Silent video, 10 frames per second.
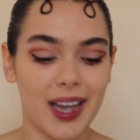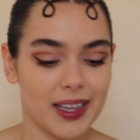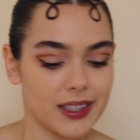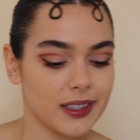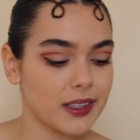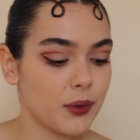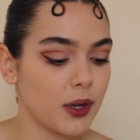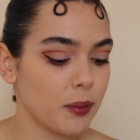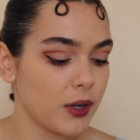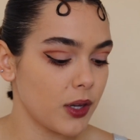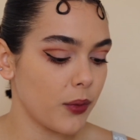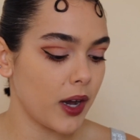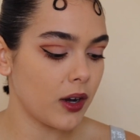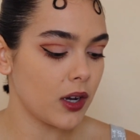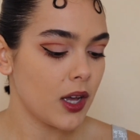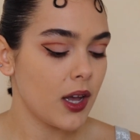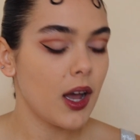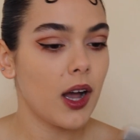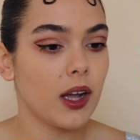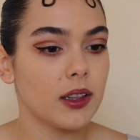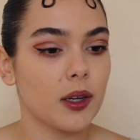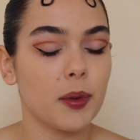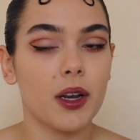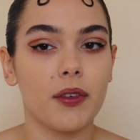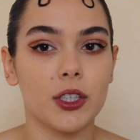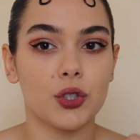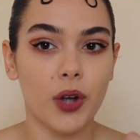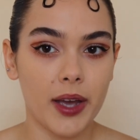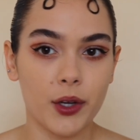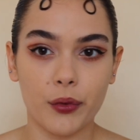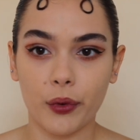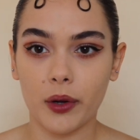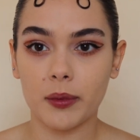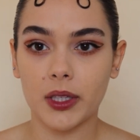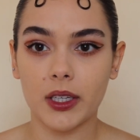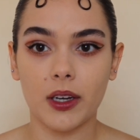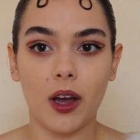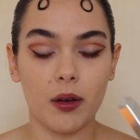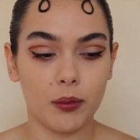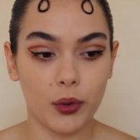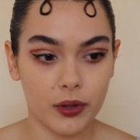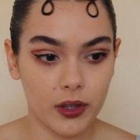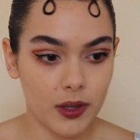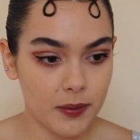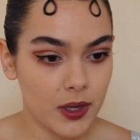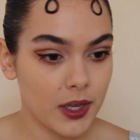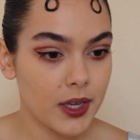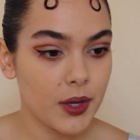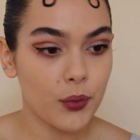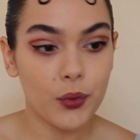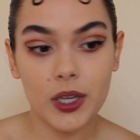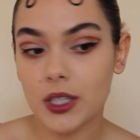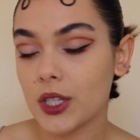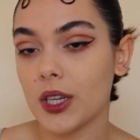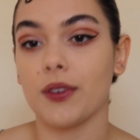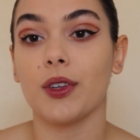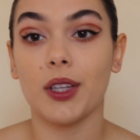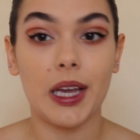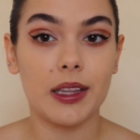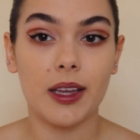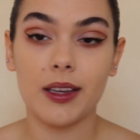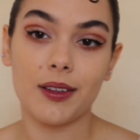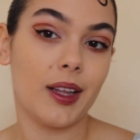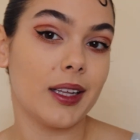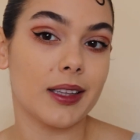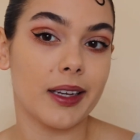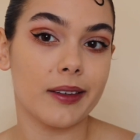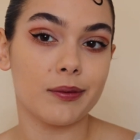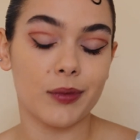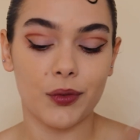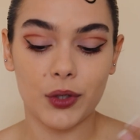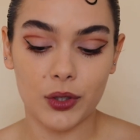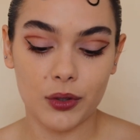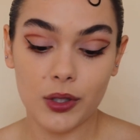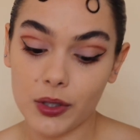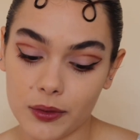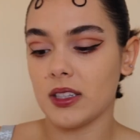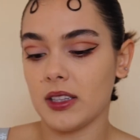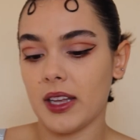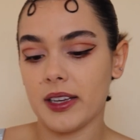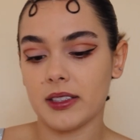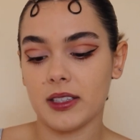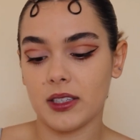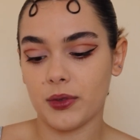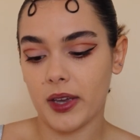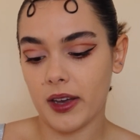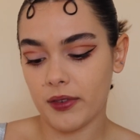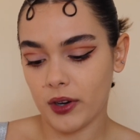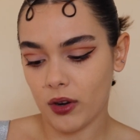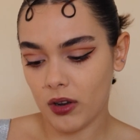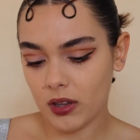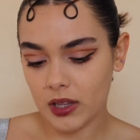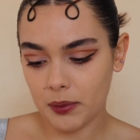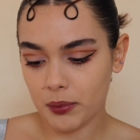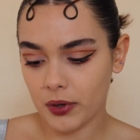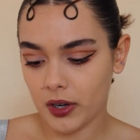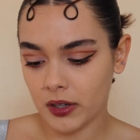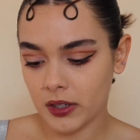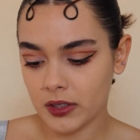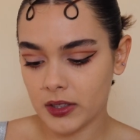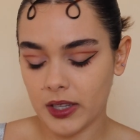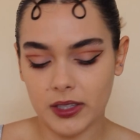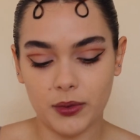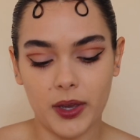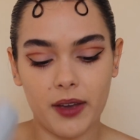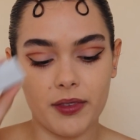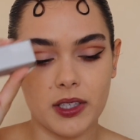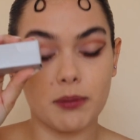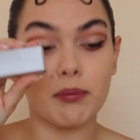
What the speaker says: I think that they work pretty well. A little bit of a drier formula on both of them, which if you like that, you like that. And if you don't, you don't. The last things we have are all lip products. Yes, we have this